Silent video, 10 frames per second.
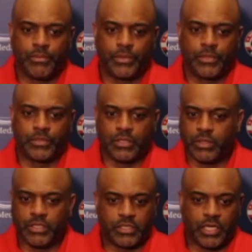Because, you know,
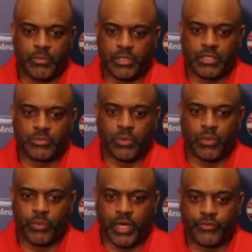each game at this point,
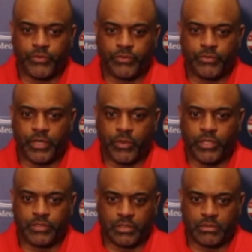we have to find
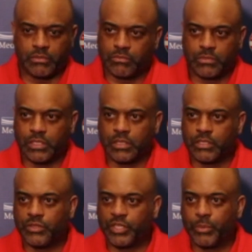ways to
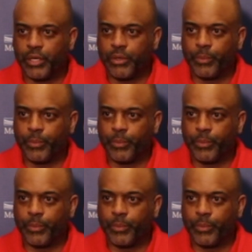continue to get better.